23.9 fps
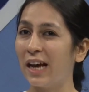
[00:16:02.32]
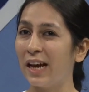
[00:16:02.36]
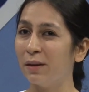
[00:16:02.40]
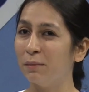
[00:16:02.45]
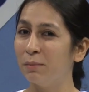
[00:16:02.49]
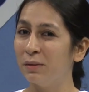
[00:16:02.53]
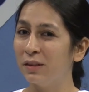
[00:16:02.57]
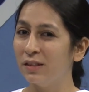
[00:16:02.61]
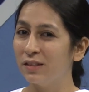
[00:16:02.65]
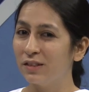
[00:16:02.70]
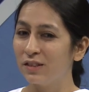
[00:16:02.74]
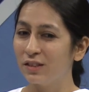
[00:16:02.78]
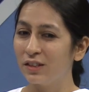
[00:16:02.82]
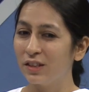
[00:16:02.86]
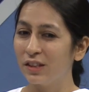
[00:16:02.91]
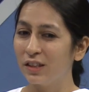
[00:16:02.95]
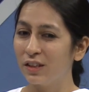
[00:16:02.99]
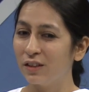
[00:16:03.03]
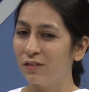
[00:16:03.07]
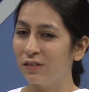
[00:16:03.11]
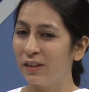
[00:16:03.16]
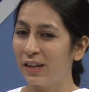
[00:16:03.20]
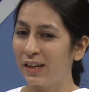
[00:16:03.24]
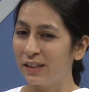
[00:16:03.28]

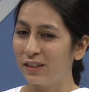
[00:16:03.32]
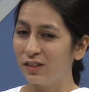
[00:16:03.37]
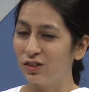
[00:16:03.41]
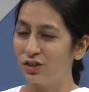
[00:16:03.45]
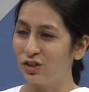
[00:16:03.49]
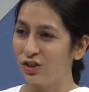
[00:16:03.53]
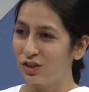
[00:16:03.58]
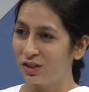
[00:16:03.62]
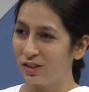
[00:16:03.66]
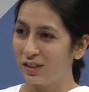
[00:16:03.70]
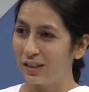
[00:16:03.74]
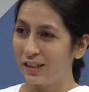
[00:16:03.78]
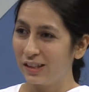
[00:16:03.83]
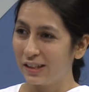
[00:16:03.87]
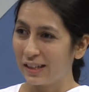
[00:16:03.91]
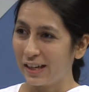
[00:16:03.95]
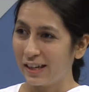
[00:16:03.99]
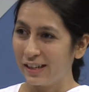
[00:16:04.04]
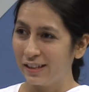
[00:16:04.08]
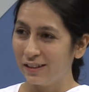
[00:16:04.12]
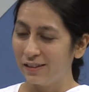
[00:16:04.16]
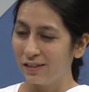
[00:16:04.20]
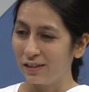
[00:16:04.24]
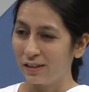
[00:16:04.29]
administrative head is just the
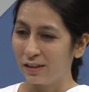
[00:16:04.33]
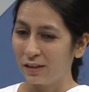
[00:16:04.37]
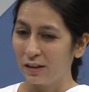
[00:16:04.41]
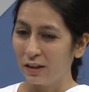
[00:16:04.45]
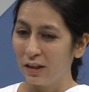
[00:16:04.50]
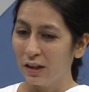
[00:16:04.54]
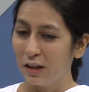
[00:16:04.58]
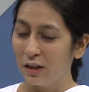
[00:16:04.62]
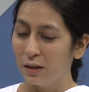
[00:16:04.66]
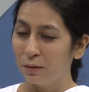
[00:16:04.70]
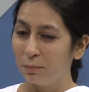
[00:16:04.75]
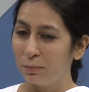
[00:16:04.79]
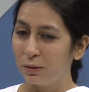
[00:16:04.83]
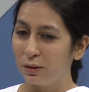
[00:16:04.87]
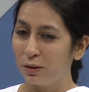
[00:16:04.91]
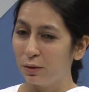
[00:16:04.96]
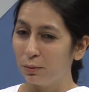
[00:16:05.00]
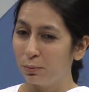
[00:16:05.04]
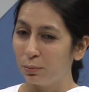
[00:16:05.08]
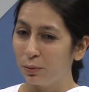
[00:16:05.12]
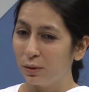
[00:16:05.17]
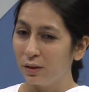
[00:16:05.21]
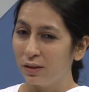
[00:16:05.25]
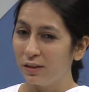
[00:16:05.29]
title. But
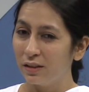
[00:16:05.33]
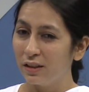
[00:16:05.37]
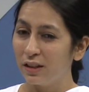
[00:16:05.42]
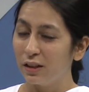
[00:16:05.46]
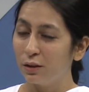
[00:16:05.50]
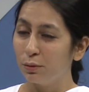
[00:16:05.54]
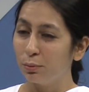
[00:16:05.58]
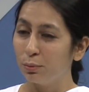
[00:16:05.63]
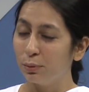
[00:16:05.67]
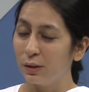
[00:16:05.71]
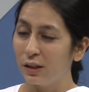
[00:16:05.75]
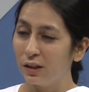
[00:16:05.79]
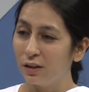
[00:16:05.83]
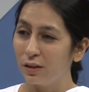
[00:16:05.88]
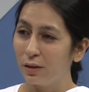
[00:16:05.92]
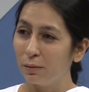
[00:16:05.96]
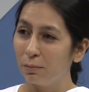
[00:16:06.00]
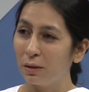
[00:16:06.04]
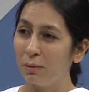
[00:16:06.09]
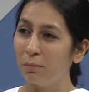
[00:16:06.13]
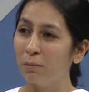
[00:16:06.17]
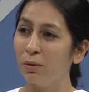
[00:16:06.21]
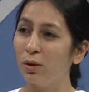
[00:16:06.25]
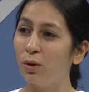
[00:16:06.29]
the word that we
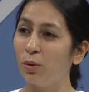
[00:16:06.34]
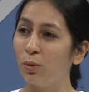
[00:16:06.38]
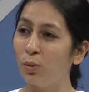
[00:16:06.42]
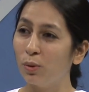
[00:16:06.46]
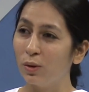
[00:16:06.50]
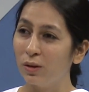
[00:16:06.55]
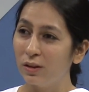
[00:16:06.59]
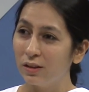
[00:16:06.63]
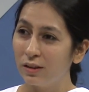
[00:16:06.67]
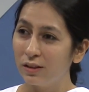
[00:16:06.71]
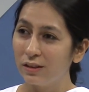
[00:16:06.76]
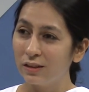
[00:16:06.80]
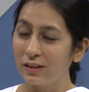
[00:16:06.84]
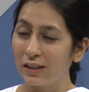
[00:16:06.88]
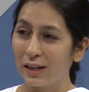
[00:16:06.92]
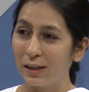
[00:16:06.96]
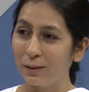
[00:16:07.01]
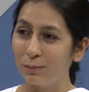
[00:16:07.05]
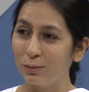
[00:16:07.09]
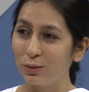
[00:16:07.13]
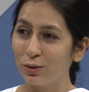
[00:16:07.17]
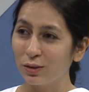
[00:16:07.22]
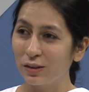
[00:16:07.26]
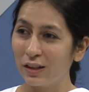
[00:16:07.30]
remember all the
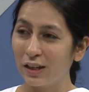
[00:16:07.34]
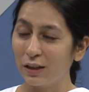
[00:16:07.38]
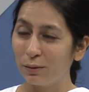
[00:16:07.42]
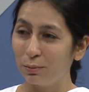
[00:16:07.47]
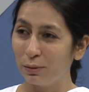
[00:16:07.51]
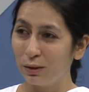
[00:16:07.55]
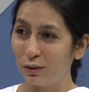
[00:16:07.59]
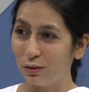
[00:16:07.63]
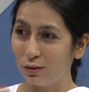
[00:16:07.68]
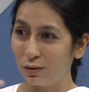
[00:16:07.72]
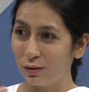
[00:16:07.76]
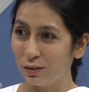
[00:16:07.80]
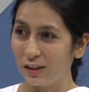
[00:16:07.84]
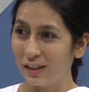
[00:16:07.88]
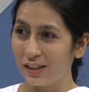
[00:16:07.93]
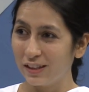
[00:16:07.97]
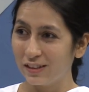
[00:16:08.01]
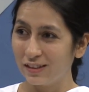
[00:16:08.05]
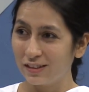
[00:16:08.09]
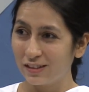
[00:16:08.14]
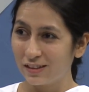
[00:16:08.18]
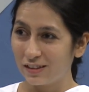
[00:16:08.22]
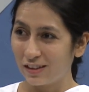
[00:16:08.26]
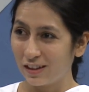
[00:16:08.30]
time so that we don't
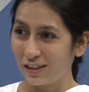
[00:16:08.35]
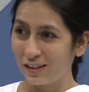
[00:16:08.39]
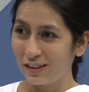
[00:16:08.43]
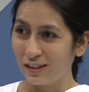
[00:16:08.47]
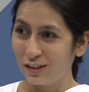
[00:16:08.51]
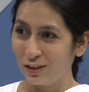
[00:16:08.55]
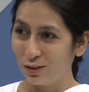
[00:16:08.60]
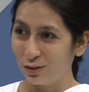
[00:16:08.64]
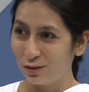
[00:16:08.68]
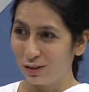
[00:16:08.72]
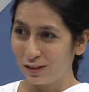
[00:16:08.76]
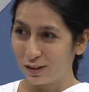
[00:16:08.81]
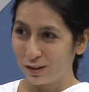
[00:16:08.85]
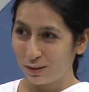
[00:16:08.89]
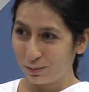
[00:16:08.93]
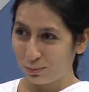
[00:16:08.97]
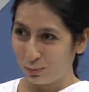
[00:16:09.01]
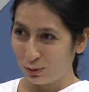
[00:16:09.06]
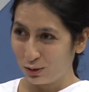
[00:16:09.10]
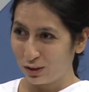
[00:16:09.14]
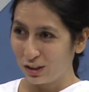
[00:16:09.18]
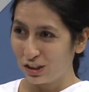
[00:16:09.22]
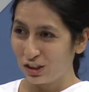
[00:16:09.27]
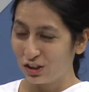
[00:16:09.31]
get stuck into this
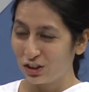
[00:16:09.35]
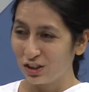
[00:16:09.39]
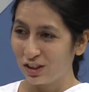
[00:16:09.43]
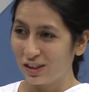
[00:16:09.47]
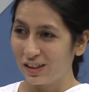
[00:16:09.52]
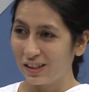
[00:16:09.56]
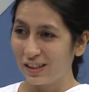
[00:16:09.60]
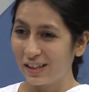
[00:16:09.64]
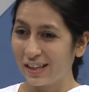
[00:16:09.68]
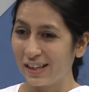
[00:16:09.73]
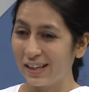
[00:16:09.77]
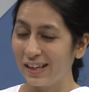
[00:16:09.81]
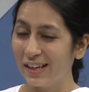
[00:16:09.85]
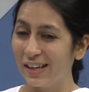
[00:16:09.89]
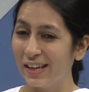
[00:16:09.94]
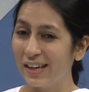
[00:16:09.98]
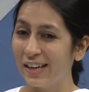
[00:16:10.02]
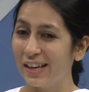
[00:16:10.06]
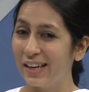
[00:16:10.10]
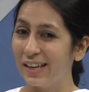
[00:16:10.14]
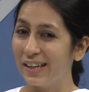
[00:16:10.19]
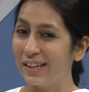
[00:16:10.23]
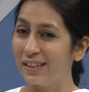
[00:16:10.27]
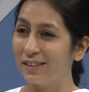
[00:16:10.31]
position thing
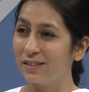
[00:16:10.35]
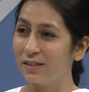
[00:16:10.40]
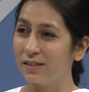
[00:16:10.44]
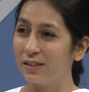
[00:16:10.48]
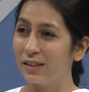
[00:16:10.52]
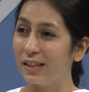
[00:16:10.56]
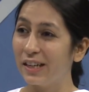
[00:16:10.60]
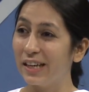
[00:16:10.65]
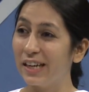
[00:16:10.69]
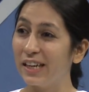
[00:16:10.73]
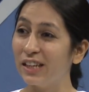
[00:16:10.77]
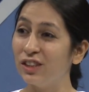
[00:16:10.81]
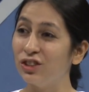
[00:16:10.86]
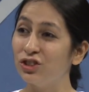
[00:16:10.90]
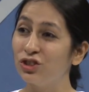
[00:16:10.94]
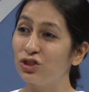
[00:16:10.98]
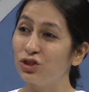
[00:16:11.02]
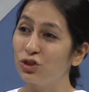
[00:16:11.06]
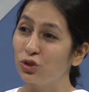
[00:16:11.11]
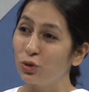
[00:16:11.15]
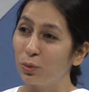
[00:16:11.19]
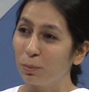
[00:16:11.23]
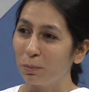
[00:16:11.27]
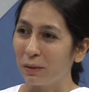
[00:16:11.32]
is
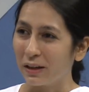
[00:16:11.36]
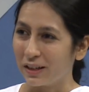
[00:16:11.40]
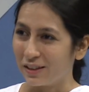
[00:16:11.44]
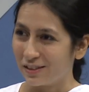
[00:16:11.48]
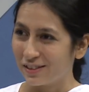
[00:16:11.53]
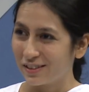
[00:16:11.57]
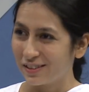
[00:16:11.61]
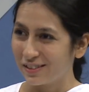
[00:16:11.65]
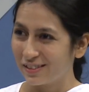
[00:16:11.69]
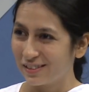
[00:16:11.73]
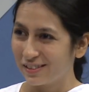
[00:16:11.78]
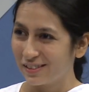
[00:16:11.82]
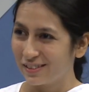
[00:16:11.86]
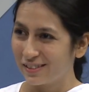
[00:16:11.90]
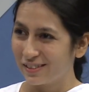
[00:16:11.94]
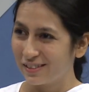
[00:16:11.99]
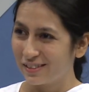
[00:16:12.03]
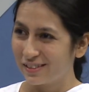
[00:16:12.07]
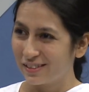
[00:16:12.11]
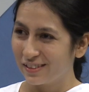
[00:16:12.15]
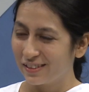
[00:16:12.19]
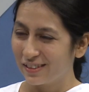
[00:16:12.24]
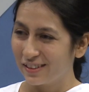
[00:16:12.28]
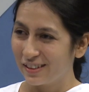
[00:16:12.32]
instrument.
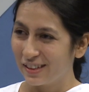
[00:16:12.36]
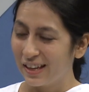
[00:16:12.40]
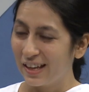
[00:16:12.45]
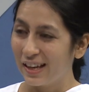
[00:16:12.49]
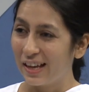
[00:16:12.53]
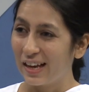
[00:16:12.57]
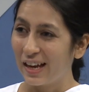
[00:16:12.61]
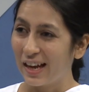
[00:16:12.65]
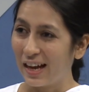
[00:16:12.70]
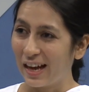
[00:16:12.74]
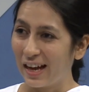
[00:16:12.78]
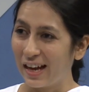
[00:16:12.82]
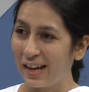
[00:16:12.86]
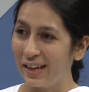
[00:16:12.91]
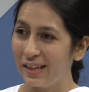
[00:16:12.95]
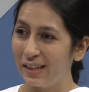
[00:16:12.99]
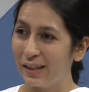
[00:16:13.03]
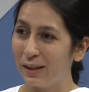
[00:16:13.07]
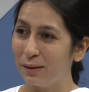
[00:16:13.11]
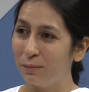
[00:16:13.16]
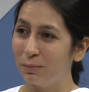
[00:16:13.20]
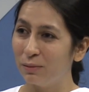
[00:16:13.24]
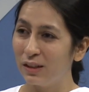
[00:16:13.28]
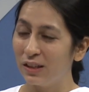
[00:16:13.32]
Okay. I
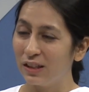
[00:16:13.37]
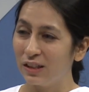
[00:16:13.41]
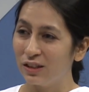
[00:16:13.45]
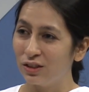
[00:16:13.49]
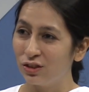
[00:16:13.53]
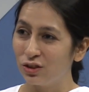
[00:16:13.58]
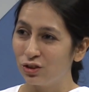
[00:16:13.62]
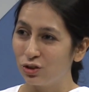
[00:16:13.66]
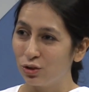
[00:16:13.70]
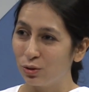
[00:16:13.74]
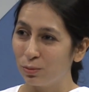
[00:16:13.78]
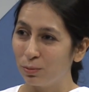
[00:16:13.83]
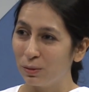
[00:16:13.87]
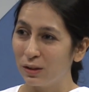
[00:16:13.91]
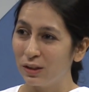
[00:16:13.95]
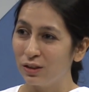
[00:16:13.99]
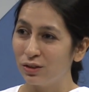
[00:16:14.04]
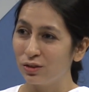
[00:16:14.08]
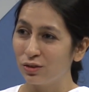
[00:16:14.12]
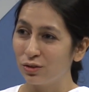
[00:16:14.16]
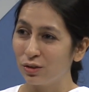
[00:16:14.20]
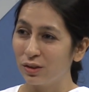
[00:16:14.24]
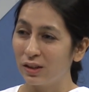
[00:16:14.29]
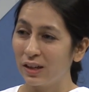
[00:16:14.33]
am the
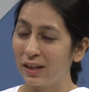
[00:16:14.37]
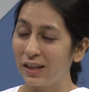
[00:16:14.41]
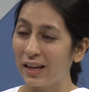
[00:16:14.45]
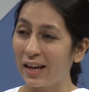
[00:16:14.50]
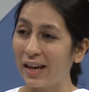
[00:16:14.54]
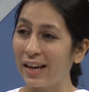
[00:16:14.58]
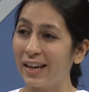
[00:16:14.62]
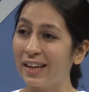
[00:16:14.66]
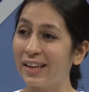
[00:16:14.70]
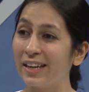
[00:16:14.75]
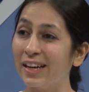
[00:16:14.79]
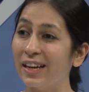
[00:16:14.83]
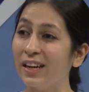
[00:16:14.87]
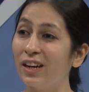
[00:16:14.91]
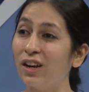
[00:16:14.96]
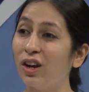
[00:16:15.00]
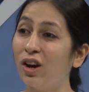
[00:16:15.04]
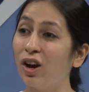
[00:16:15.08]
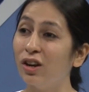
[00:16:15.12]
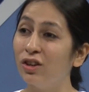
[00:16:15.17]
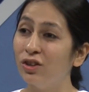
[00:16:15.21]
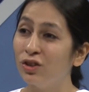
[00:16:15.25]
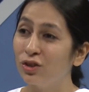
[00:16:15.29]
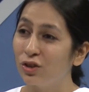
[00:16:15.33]
instrument so that I can
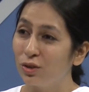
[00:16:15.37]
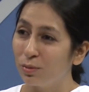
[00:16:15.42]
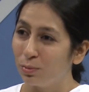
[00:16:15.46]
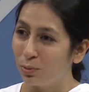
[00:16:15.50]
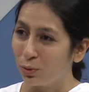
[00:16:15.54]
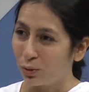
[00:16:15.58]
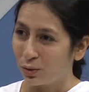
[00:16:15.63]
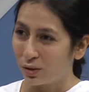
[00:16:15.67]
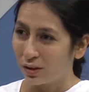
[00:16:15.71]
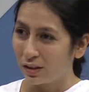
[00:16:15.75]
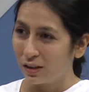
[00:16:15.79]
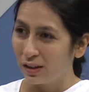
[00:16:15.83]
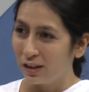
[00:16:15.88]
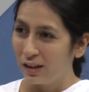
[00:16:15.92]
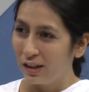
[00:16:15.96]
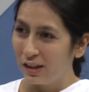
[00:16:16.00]
contribute.